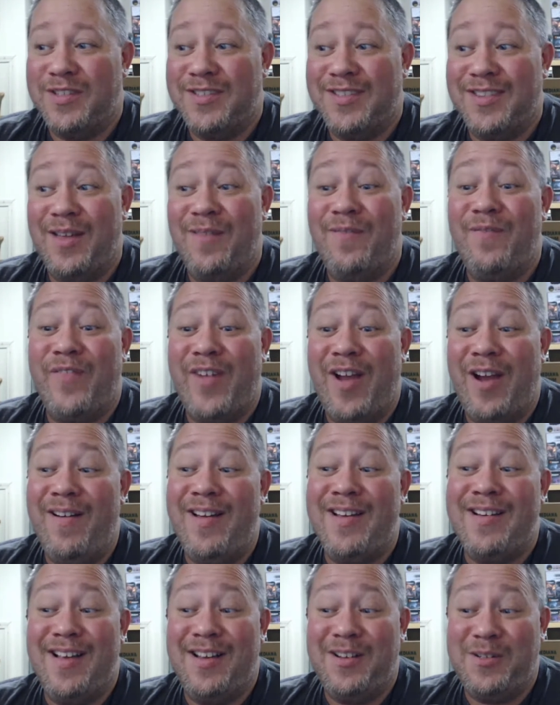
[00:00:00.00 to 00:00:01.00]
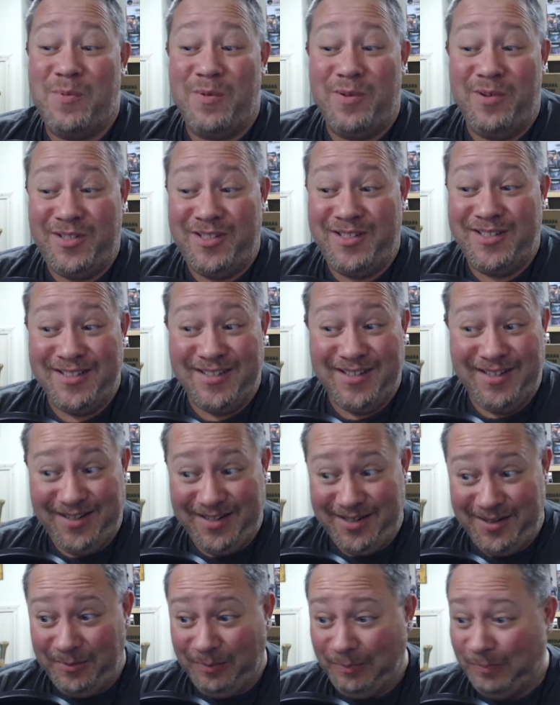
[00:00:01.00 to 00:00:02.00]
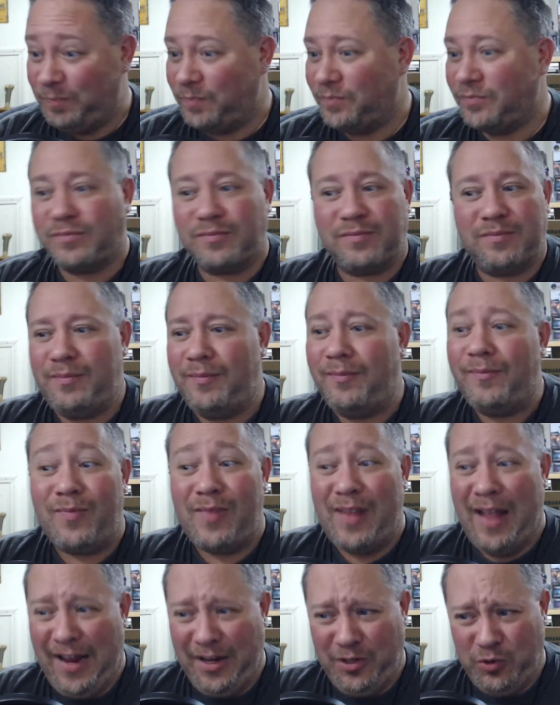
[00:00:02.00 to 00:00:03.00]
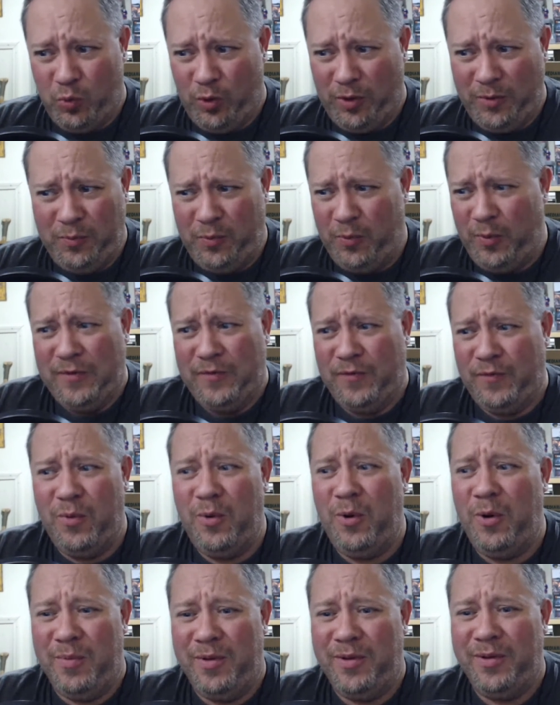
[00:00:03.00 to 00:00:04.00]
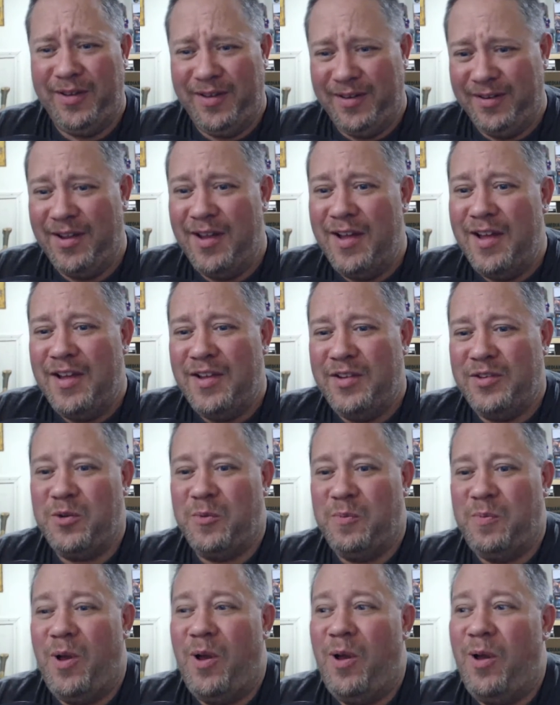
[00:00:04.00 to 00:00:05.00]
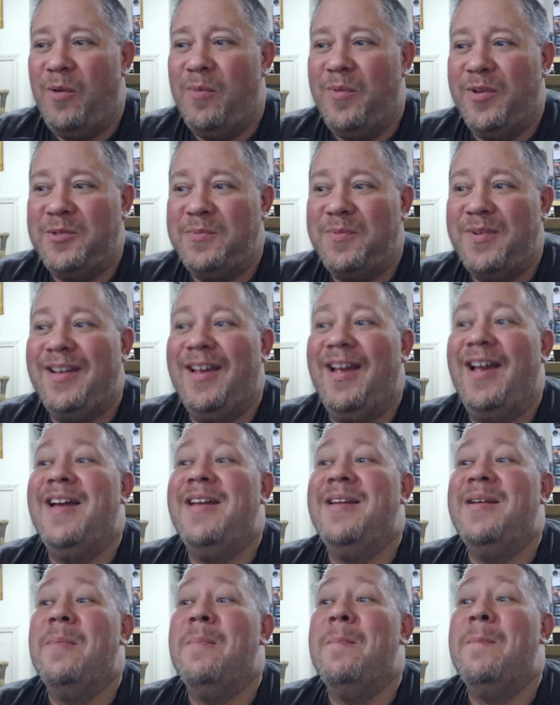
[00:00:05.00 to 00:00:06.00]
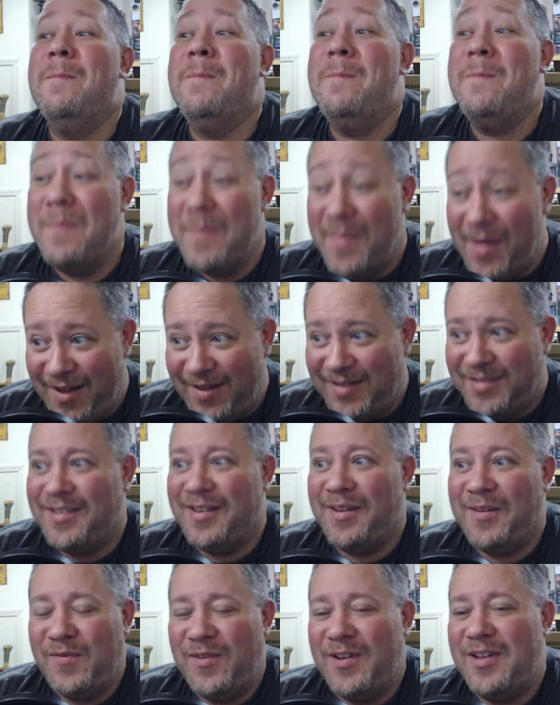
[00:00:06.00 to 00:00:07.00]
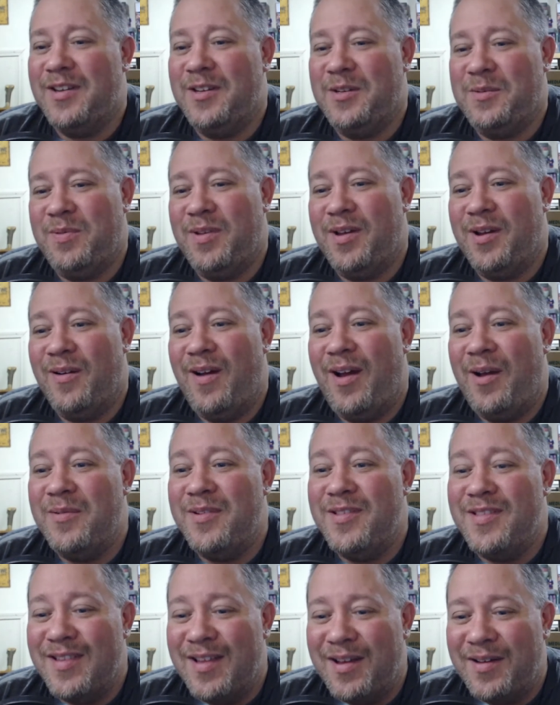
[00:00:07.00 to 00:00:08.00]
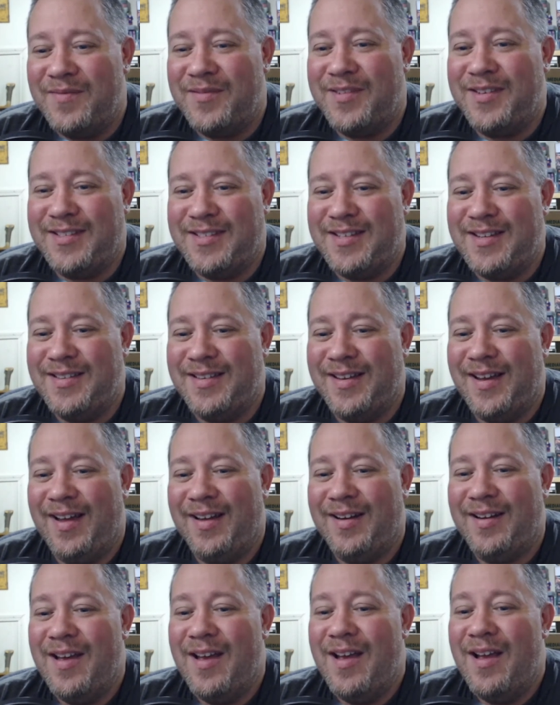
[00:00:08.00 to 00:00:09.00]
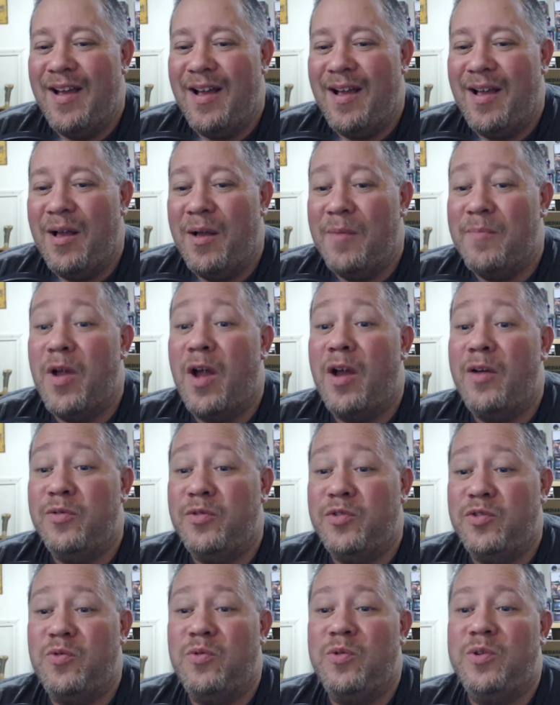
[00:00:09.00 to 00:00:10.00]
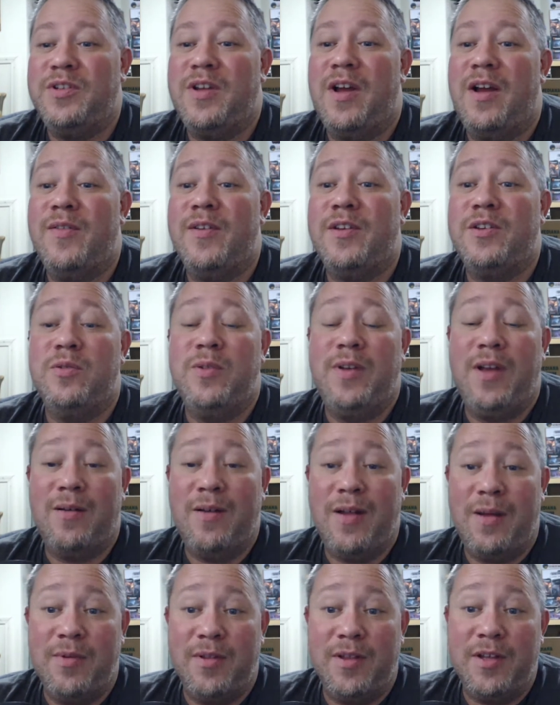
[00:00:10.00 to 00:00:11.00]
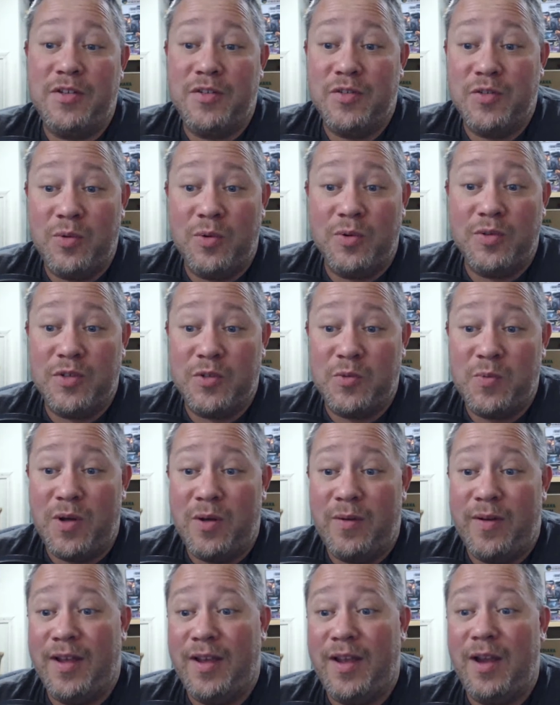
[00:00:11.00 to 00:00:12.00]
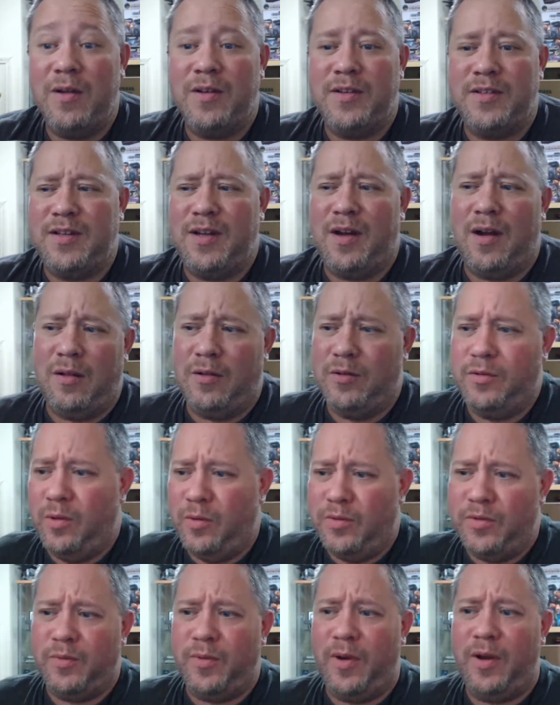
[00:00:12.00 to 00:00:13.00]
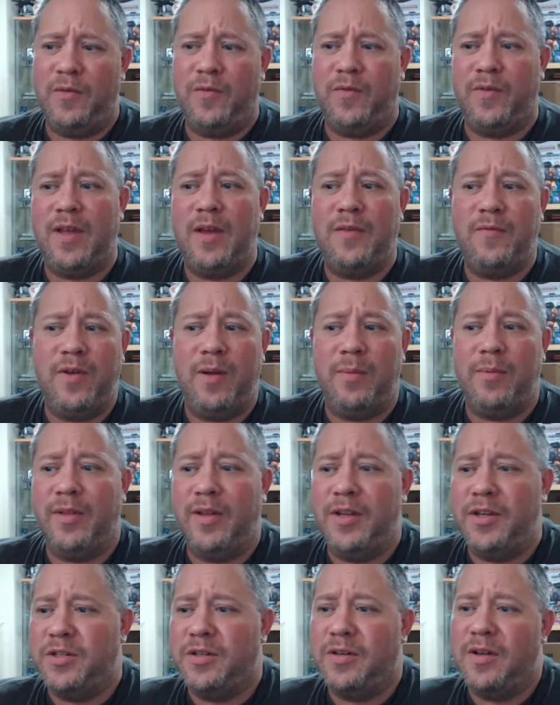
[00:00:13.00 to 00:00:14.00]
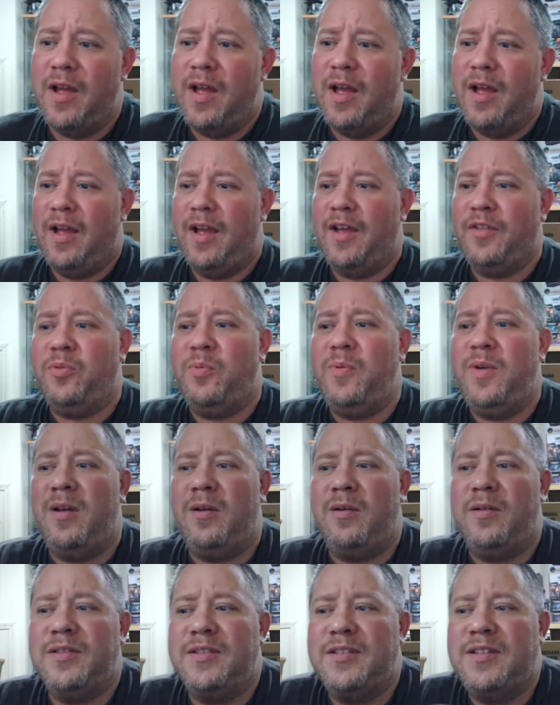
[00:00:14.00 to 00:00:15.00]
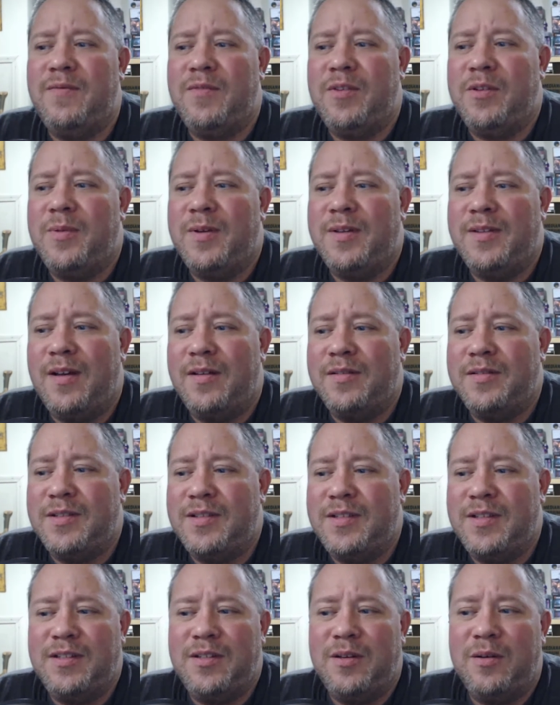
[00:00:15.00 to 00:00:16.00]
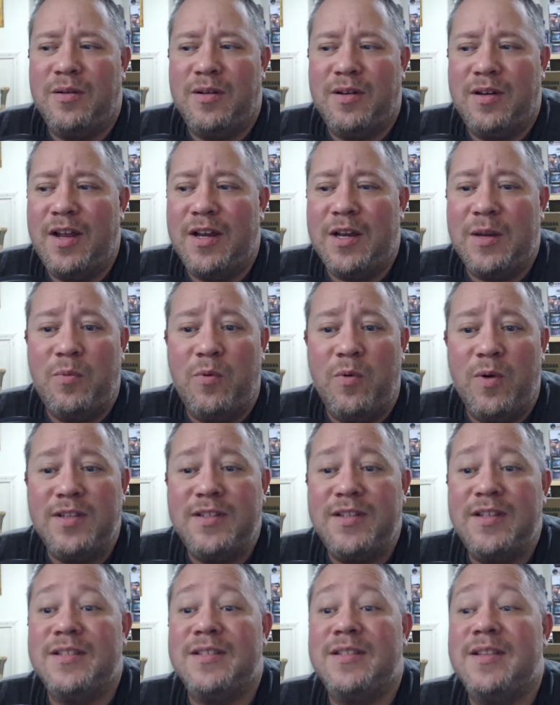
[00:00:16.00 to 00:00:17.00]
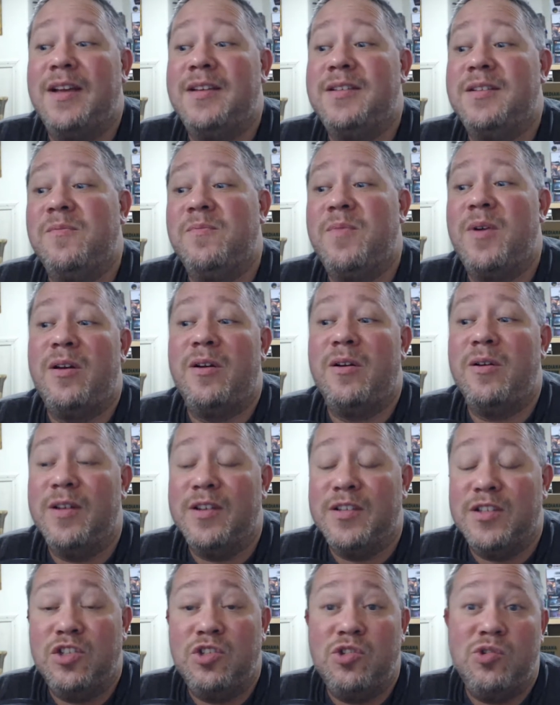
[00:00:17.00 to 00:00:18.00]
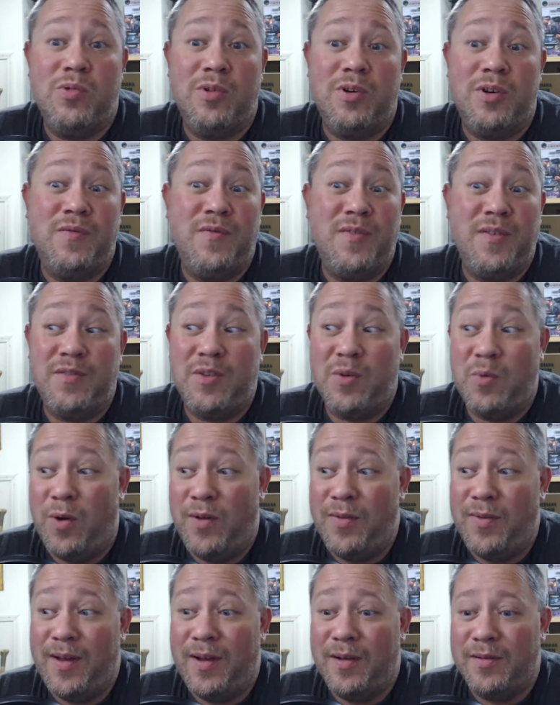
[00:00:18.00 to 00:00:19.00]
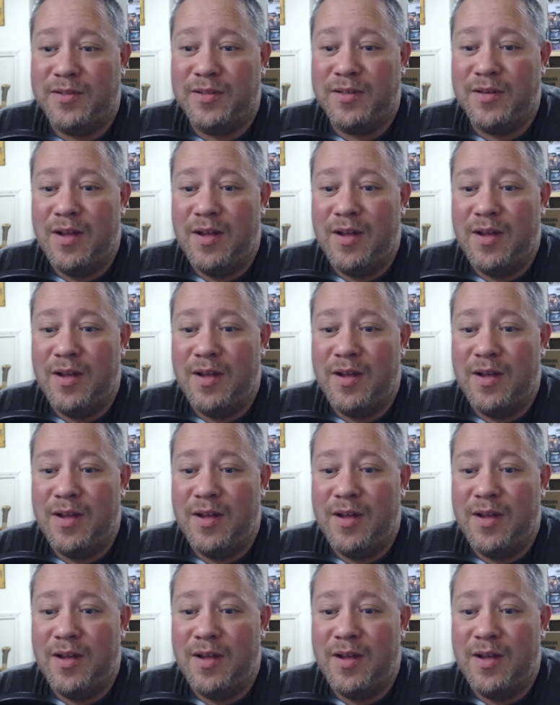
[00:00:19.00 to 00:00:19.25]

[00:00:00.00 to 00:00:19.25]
The very next person to him has 1.4 million. So Paul must be an amazing Phoenix player. I would love to see that. Other scores, they do count emulation scores as well, and Garrett C. Holland holds the record for that for emulation at 373,690 points. His next competitor is at 251,000.